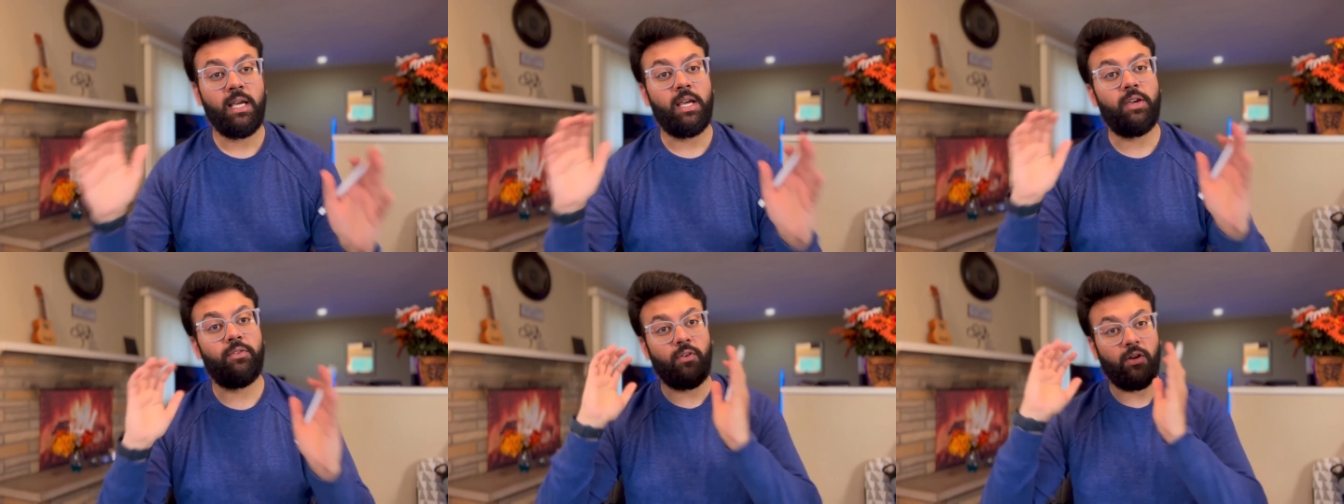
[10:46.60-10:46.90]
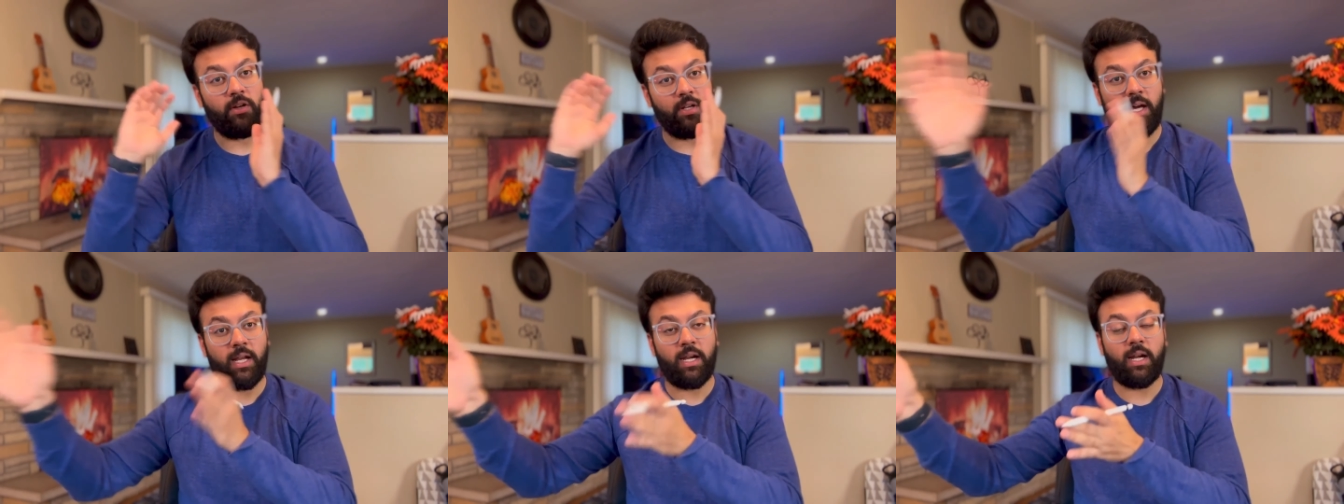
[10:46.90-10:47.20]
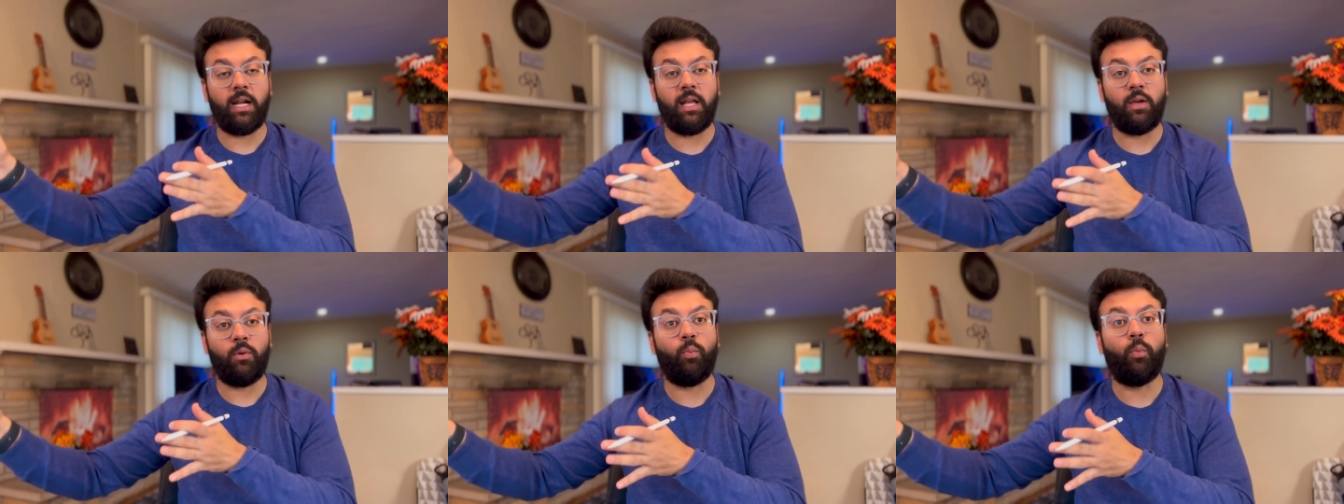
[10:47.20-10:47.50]
if you're
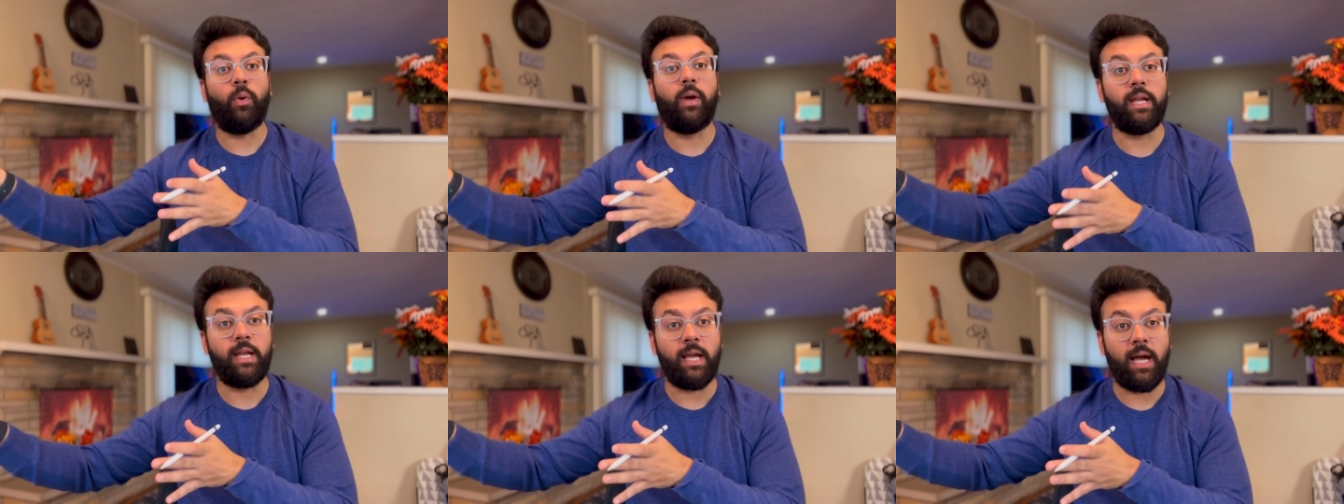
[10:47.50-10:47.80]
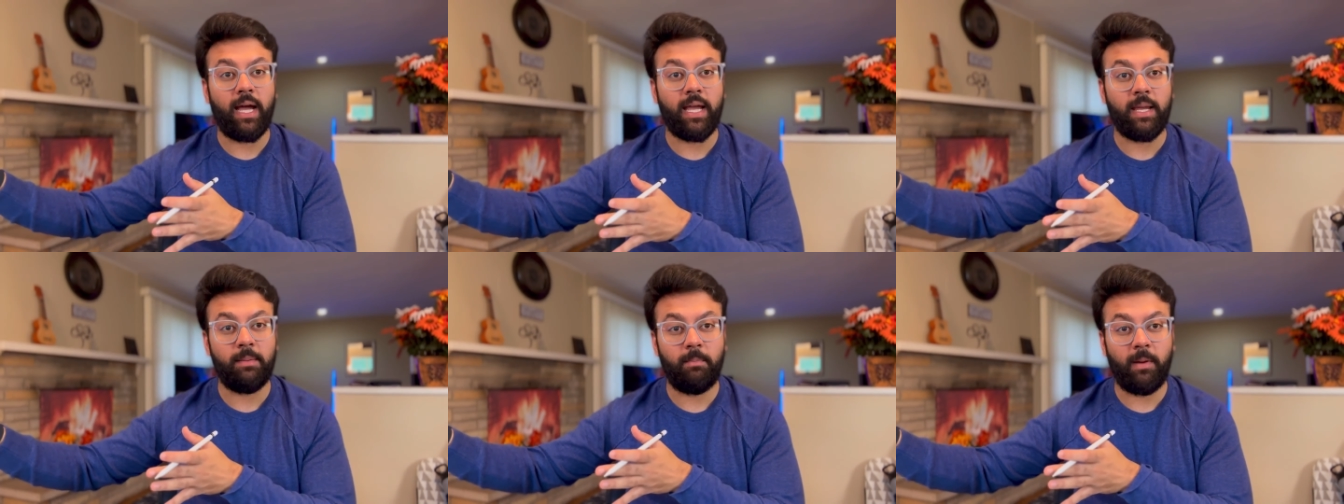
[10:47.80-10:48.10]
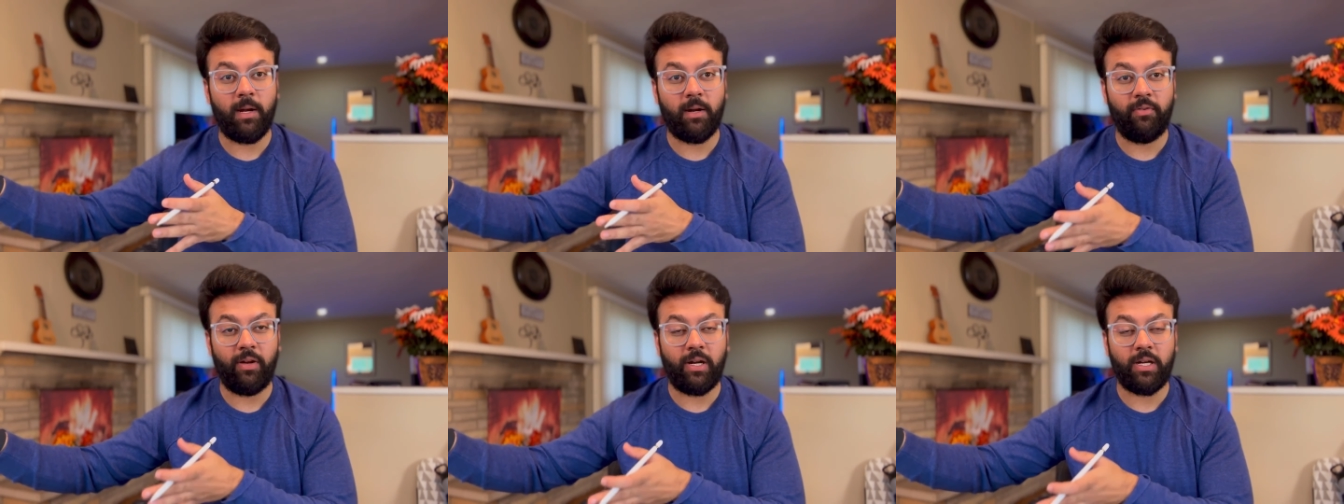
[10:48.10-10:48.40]
targeting very high
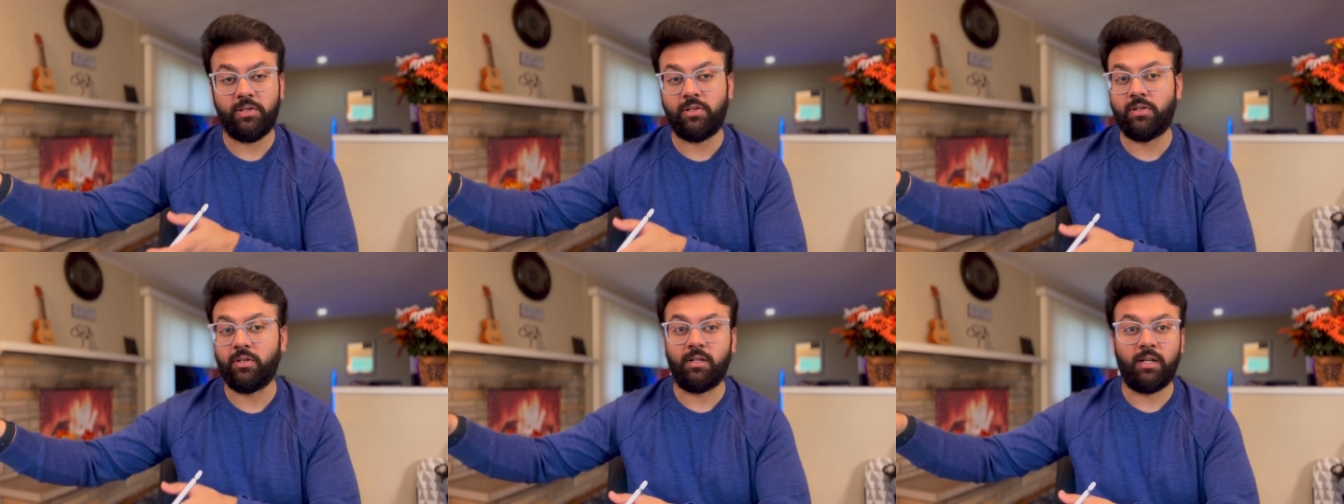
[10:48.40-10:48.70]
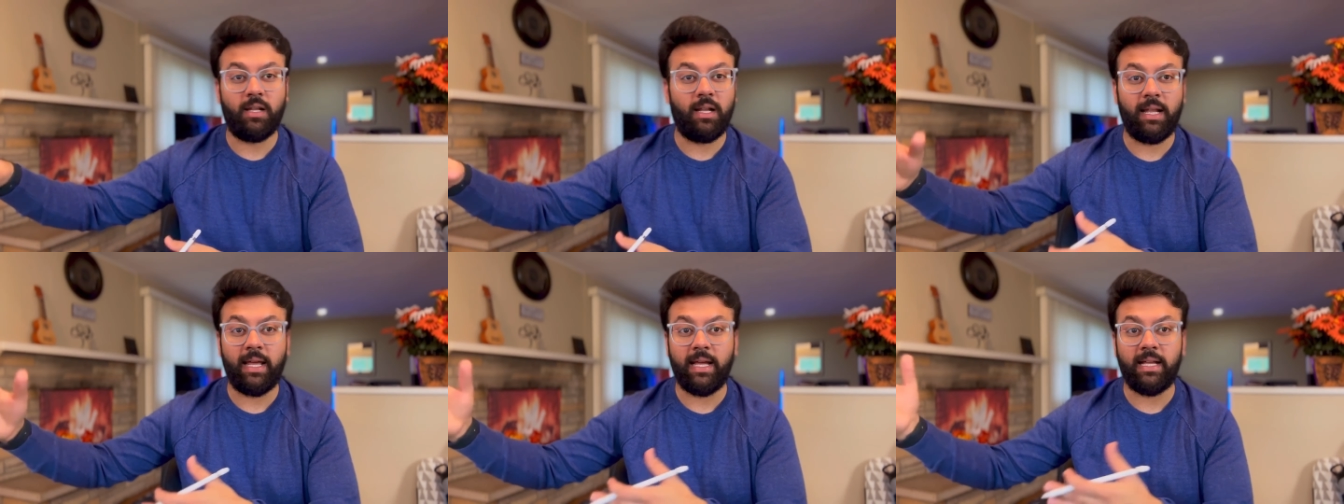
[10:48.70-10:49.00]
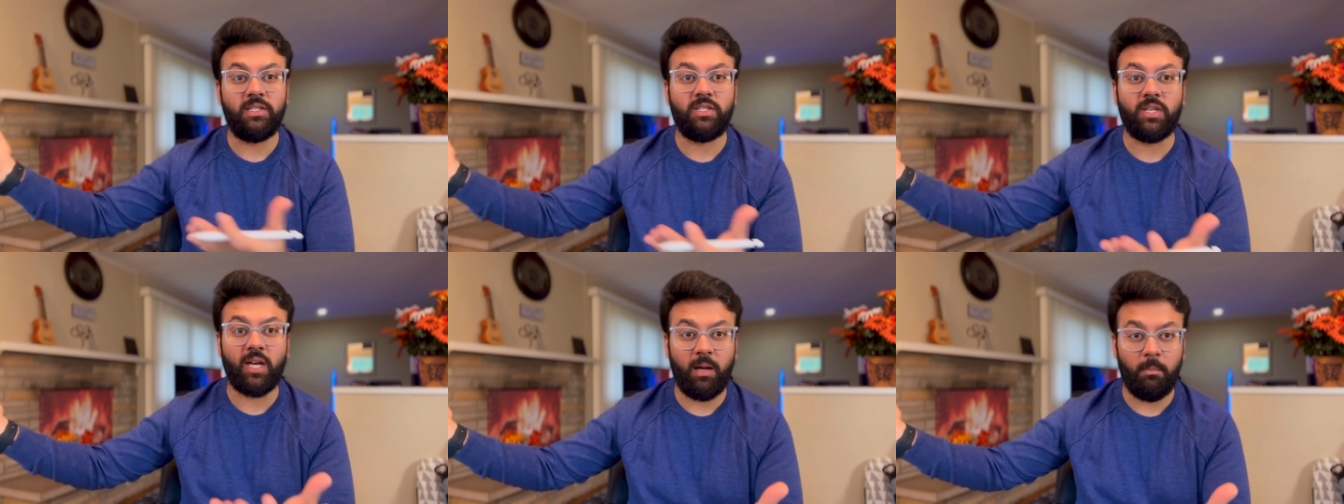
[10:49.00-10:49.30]
impact factor journal
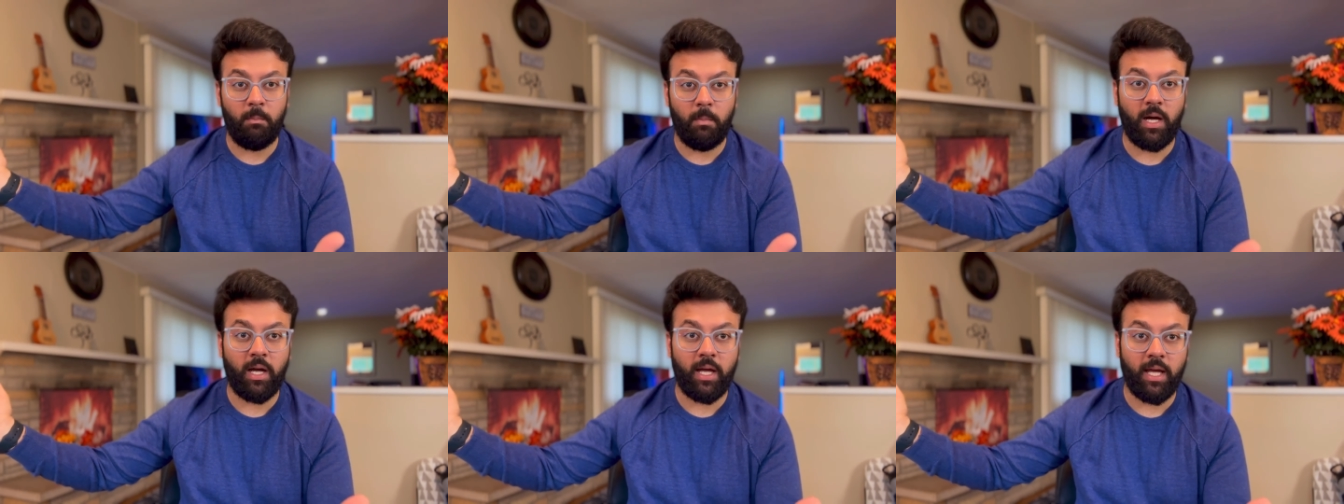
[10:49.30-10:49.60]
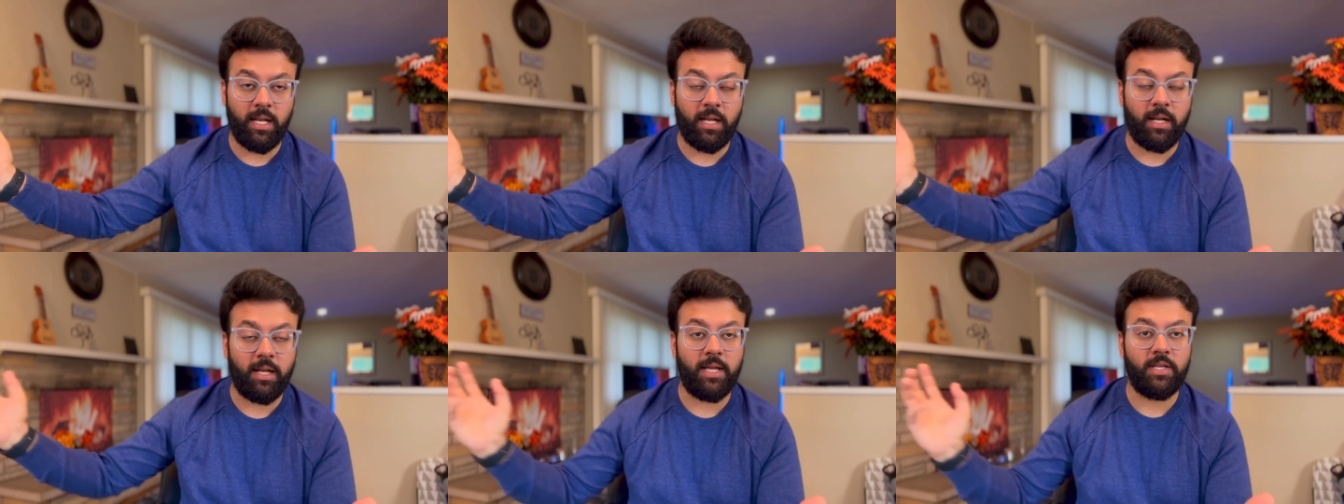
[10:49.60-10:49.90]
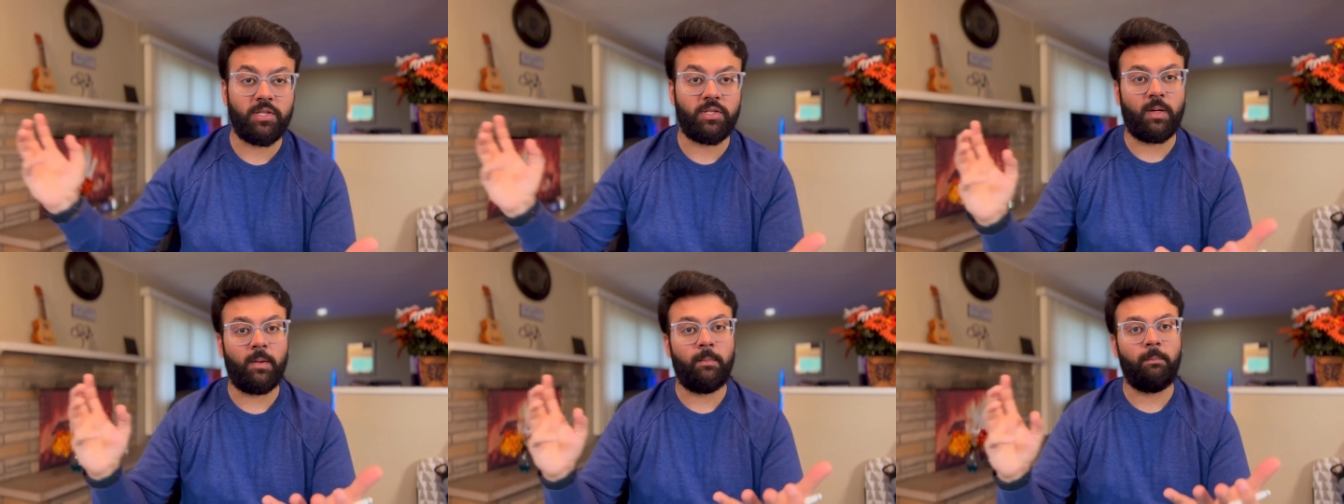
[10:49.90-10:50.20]
like JAMA and
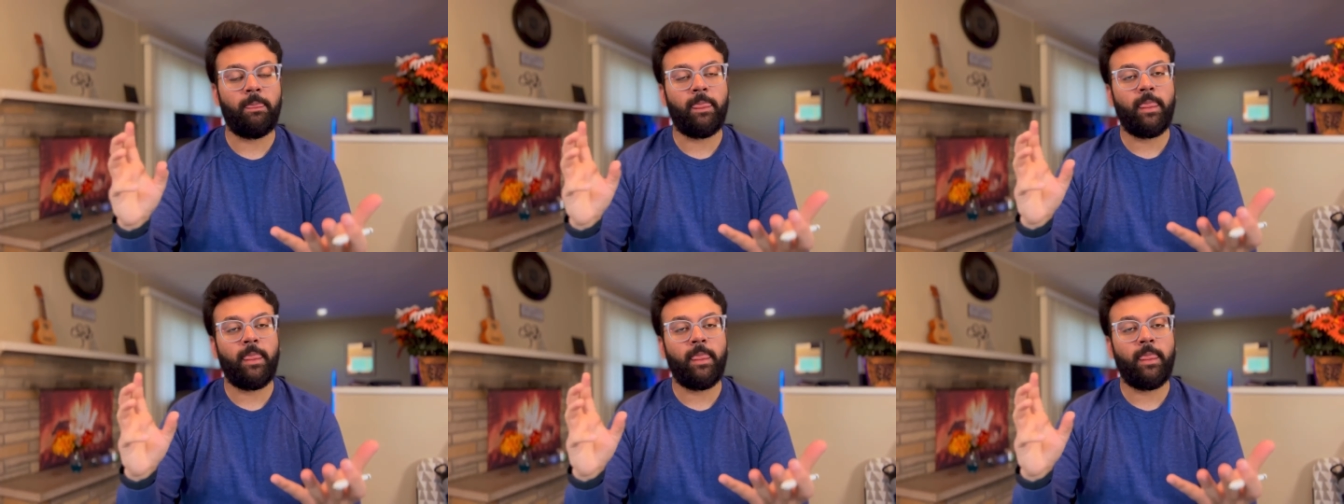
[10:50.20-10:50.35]
Nature.